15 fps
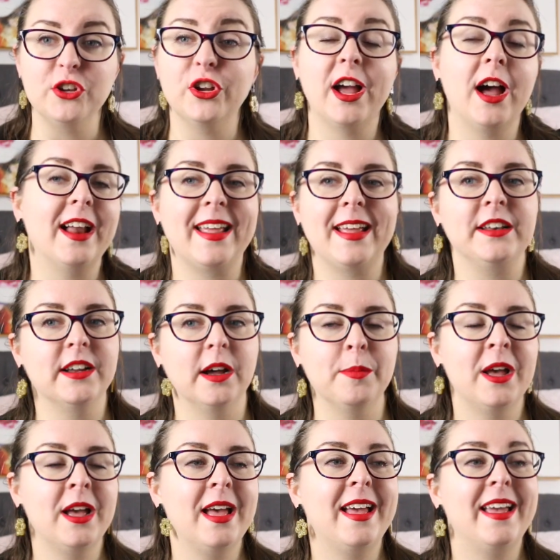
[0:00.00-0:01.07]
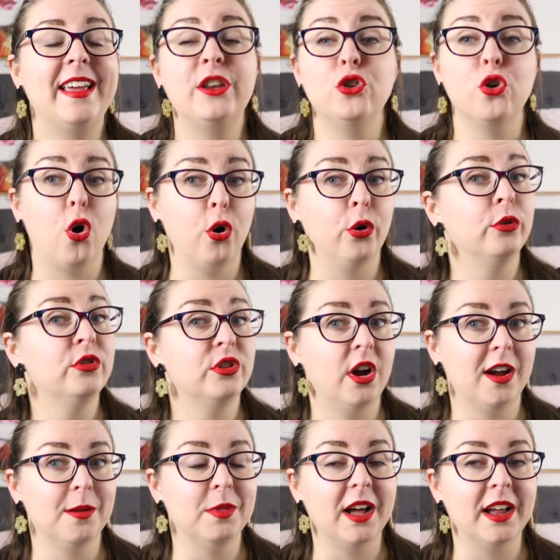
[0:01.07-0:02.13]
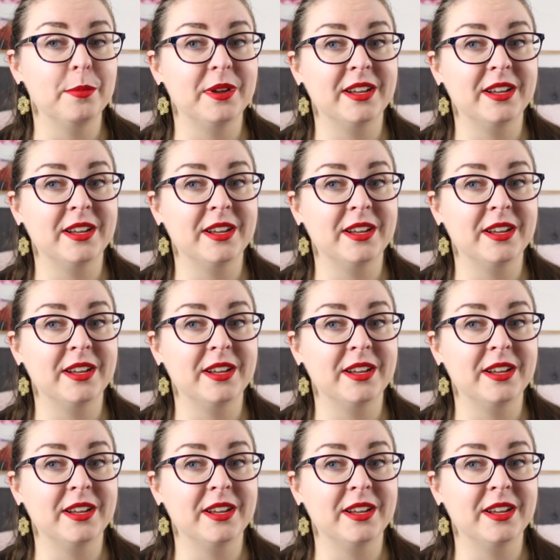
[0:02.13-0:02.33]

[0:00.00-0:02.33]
You can't end up in your own timeline